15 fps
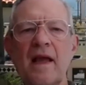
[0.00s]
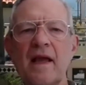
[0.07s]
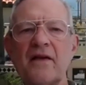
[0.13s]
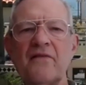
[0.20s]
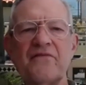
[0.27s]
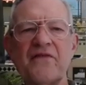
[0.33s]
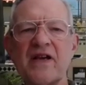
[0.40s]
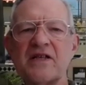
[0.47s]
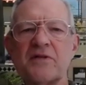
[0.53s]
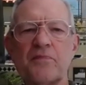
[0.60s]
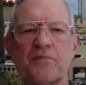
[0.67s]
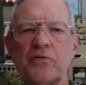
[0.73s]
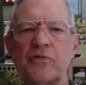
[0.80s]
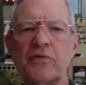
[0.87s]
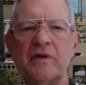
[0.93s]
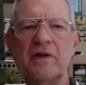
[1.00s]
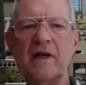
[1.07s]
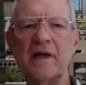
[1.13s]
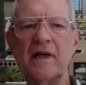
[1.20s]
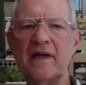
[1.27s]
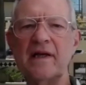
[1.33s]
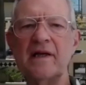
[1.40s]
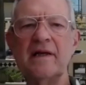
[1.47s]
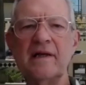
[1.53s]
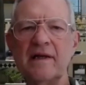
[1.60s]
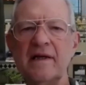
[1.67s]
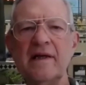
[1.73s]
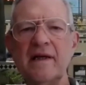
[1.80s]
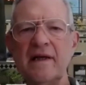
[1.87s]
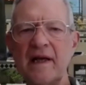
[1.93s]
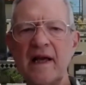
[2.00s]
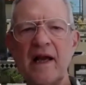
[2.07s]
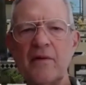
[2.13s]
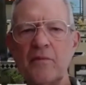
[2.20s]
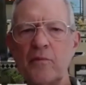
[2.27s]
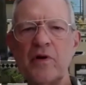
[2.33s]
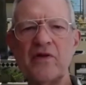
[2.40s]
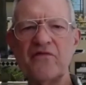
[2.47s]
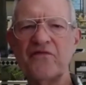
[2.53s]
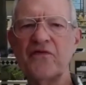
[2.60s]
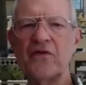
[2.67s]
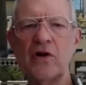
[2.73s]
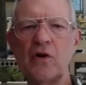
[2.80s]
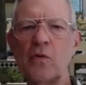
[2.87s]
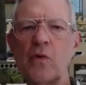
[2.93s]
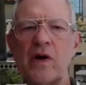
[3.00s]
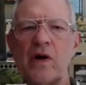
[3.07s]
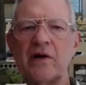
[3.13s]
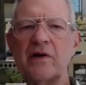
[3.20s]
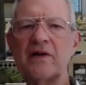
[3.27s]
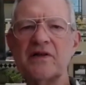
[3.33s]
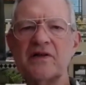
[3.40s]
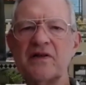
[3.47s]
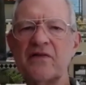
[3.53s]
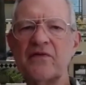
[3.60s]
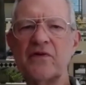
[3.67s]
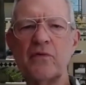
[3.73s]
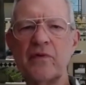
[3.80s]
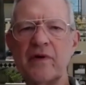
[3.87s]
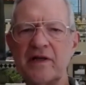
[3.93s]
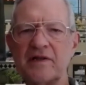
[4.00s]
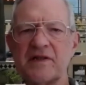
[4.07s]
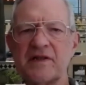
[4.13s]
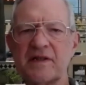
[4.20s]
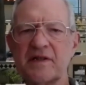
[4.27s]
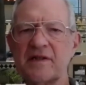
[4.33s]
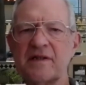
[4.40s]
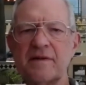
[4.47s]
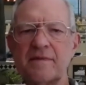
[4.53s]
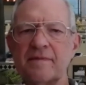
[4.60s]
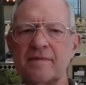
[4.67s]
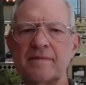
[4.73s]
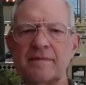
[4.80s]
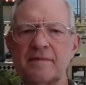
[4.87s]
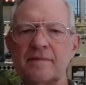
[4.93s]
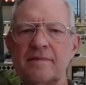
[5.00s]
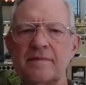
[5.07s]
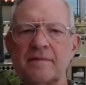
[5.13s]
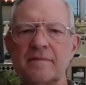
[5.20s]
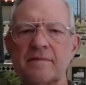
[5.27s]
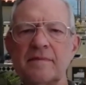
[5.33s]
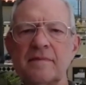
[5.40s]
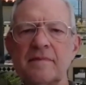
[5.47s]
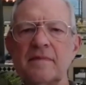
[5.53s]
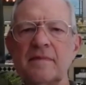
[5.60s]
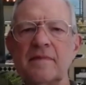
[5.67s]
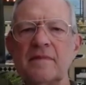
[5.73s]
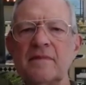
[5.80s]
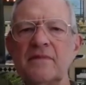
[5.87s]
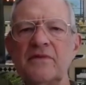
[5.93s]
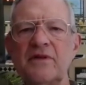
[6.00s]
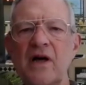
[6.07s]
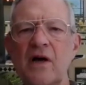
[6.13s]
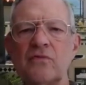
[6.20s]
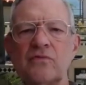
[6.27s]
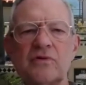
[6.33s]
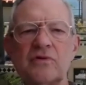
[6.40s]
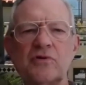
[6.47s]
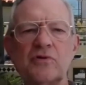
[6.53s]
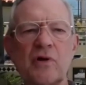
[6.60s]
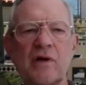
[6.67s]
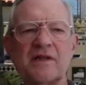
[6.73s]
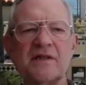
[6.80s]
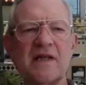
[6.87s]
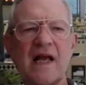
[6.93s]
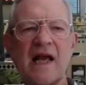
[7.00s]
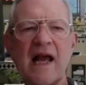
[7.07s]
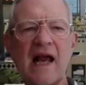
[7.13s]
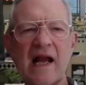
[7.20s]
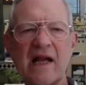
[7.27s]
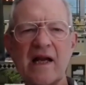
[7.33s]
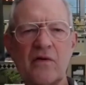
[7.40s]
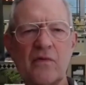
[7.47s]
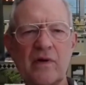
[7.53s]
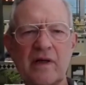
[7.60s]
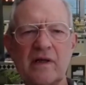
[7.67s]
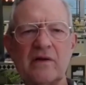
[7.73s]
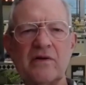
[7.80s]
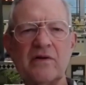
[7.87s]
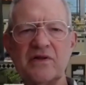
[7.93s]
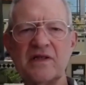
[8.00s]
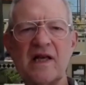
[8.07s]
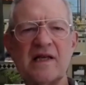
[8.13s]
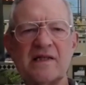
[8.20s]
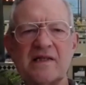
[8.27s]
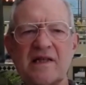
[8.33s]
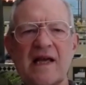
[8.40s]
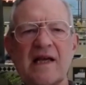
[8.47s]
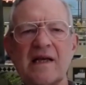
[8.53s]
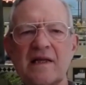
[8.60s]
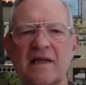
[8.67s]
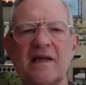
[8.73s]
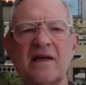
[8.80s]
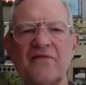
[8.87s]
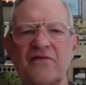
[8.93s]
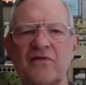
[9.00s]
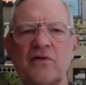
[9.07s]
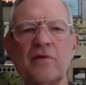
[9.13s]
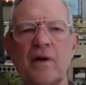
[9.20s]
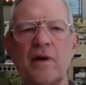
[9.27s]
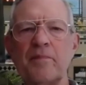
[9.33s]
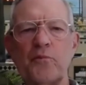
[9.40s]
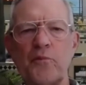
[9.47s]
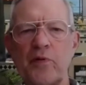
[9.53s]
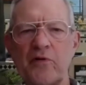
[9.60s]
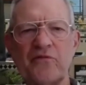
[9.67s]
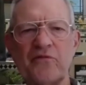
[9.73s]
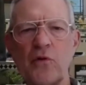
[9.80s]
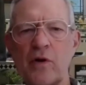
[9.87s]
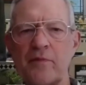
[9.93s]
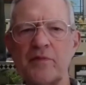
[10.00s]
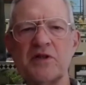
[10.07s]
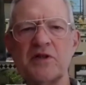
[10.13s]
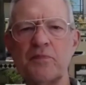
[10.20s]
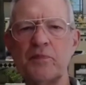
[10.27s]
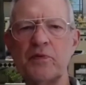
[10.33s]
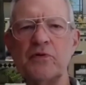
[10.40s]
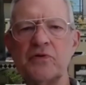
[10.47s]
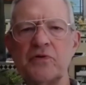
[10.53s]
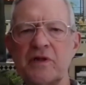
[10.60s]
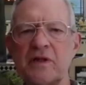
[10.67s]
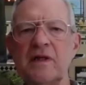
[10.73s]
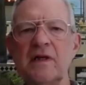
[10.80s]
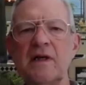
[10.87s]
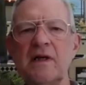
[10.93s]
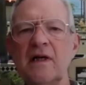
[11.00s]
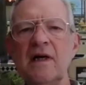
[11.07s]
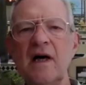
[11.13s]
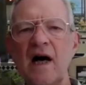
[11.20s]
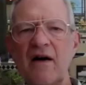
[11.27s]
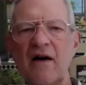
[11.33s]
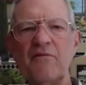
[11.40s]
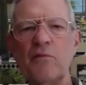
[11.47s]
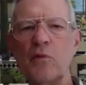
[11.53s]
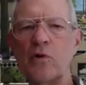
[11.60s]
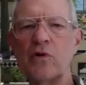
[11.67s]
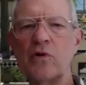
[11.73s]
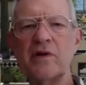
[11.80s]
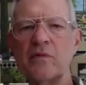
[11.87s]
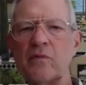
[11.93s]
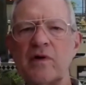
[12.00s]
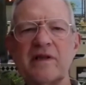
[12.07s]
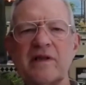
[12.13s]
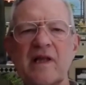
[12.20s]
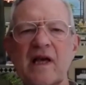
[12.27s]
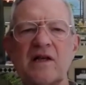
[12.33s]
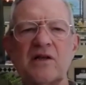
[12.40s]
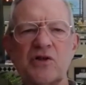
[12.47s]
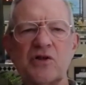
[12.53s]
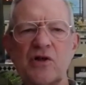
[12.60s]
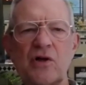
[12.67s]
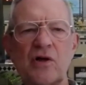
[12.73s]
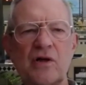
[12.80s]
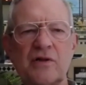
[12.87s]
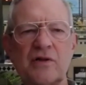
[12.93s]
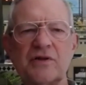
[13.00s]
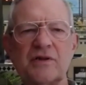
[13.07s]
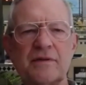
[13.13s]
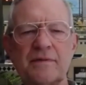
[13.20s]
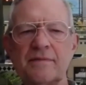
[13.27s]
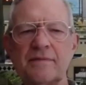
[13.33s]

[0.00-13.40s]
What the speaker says: Invest prudently and with full awareness of the risks. Don't trust anyone who says they can give you a performance boost of more than what they charge.